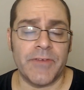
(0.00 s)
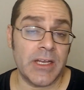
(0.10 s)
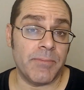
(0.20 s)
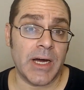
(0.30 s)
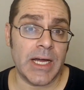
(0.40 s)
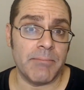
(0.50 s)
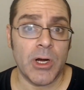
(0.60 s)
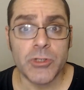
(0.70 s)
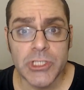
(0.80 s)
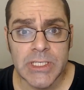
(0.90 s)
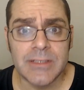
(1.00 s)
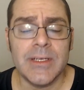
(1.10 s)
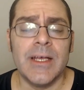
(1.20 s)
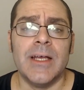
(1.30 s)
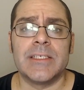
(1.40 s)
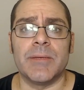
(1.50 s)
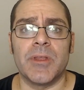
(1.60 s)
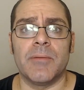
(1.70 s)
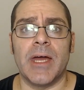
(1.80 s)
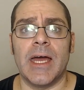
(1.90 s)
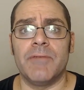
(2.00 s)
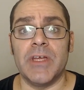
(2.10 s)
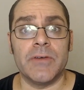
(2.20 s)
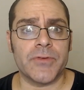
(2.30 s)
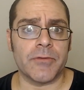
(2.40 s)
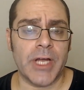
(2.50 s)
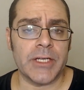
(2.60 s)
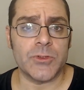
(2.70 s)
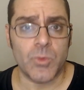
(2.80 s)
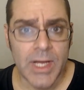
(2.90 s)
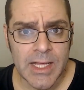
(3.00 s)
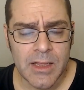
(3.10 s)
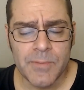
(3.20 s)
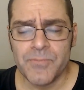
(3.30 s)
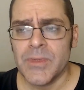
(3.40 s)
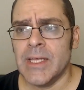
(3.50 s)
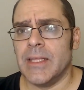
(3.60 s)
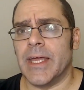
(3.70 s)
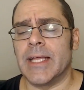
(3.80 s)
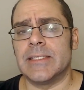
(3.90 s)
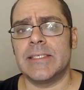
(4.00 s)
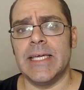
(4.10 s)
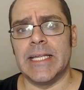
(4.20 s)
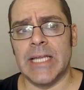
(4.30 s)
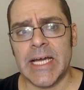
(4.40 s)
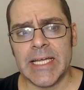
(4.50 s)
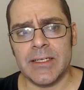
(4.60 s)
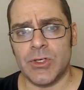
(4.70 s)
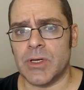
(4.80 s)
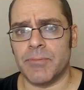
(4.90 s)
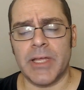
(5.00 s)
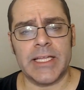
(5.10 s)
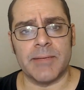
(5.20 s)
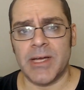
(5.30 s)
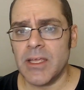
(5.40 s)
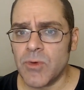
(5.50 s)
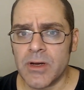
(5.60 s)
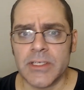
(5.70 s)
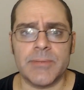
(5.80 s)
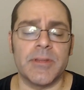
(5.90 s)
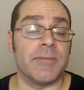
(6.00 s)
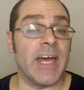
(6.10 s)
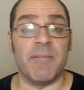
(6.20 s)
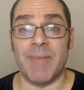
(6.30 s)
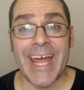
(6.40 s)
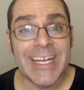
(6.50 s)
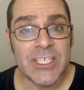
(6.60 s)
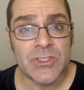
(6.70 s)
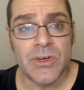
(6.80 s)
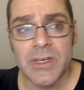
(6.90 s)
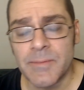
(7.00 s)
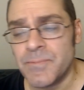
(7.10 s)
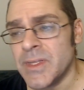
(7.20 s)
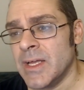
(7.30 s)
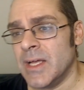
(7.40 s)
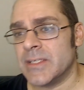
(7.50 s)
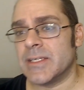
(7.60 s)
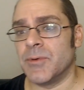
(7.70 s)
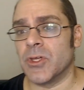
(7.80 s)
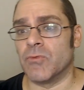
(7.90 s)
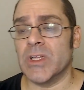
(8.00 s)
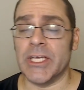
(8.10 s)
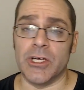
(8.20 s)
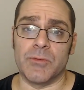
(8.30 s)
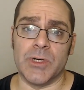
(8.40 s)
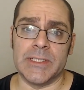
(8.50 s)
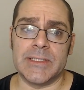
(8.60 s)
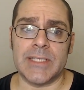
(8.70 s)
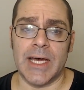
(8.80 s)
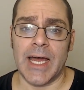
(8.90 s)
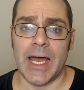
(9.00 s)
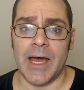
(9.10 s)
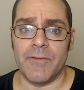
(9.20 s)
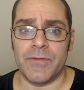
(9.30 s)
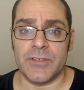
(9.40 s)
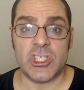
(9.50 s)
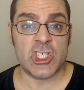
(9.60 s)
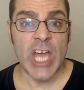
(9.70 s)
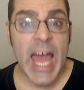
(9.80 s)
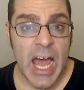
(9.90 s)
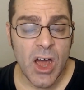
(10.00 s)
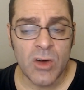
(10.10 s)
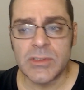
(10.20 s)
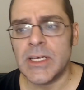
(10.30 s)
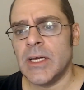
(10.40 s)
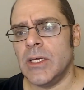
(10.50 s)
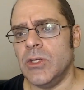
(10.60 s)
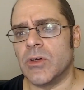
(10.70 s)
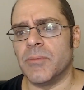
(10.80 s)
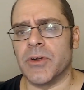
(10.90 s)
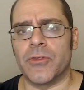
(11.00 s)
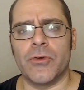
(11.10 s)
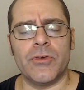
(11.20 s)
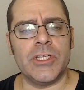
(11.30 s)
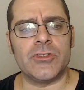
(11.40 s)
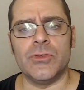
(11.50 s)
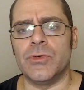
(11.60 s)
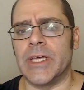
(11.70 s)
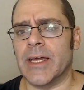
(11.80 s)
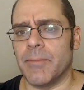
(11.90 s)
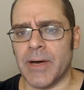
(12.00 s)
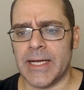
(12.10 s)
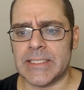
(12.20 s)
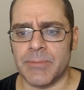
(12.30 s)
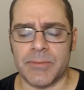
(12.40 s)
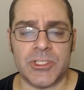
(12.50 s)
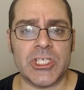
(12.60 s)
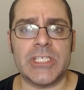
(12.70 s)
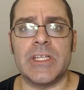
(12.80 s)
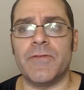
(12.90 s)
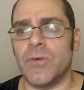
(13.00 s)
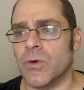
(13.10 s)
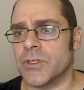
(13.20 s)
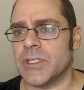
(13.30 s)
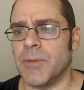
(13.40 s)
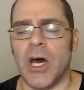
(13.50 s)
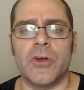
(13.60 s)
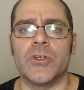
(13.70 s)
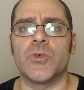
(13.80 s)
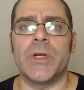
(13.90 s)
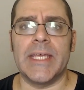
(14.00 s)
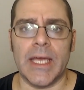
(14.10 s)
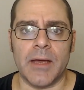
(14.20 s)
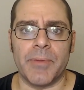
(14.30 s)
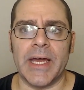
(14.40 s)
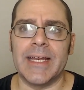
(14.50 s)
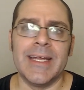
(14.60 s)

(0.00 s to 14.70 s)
by motion. Some of them have infrared as well. They can see at night. You can plant them anywhere. Some of them have magnets on them. Some of the really good ones have sound. You can put a 32 gigabyte, some of them 64, some 120 gigabyte